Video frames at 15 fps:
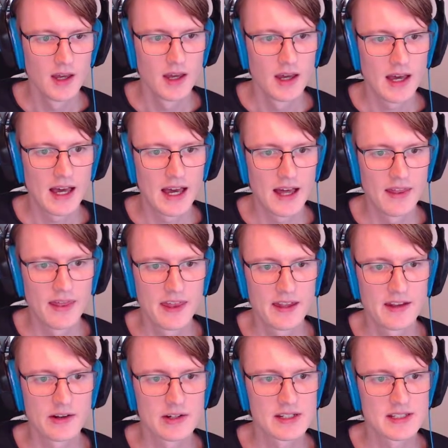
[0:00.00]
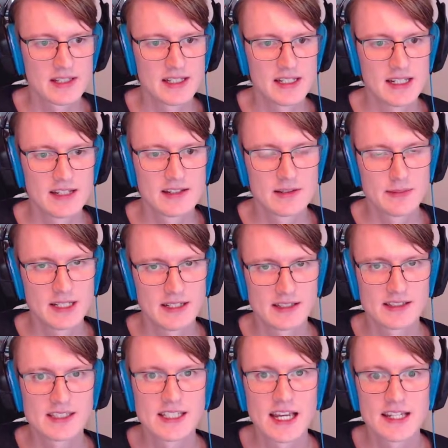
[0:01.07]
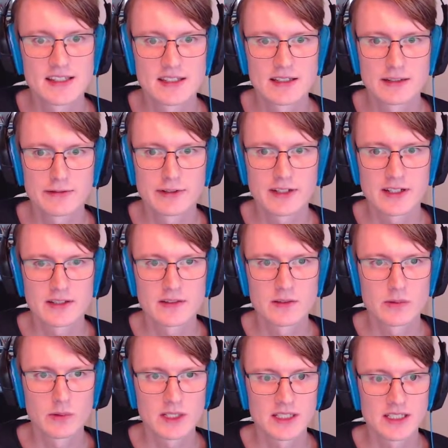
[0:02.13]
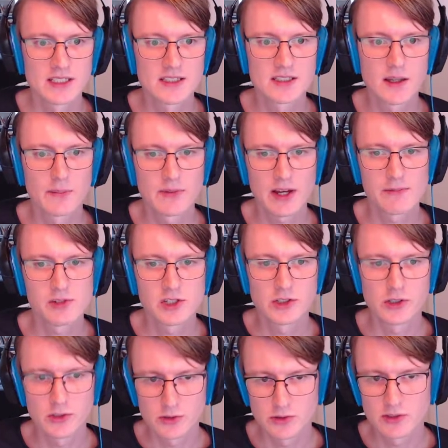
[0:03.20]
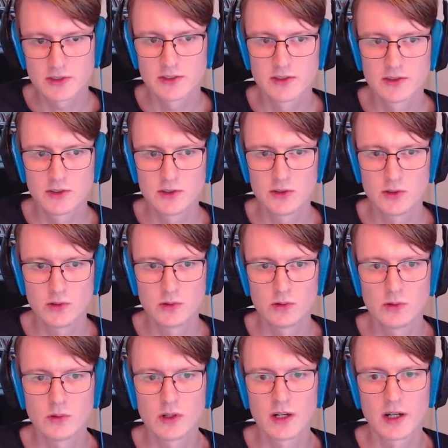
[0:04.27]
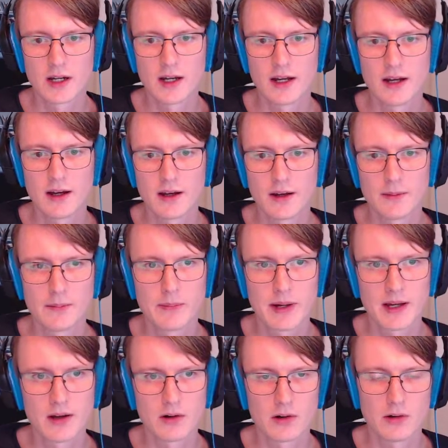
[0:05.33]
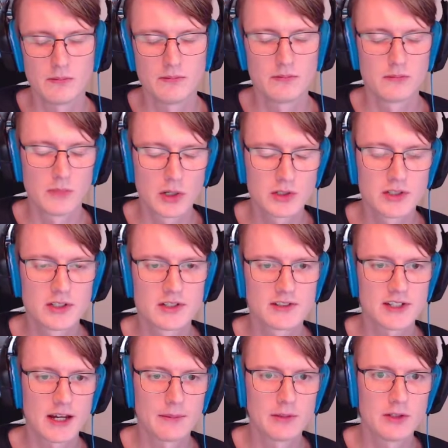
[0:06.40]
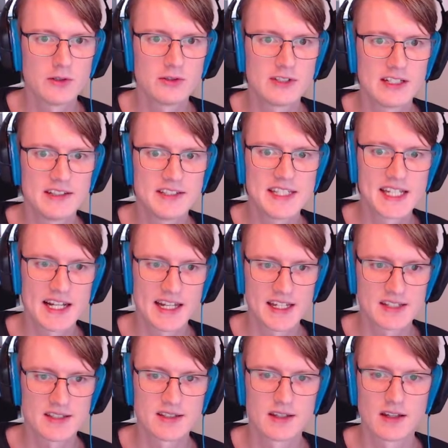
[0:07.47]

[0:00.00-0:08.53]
And then there is the intermediate CA certificate, which is sometimes used to, or most of the time used in TLS.